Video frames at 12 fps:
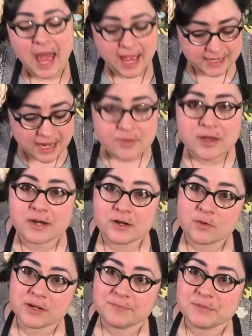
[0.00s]
And now that I
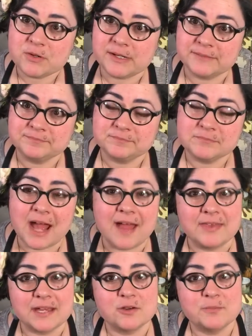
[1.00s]
know what I'm doing, I
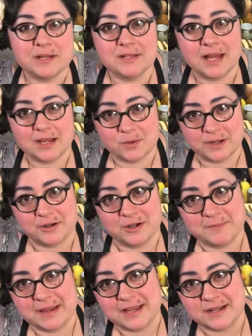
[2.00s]
think it would be a lot quicker to
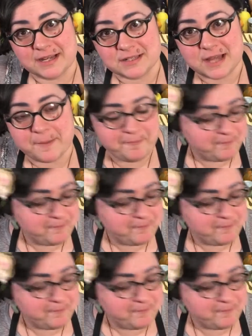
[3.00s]
make it next time.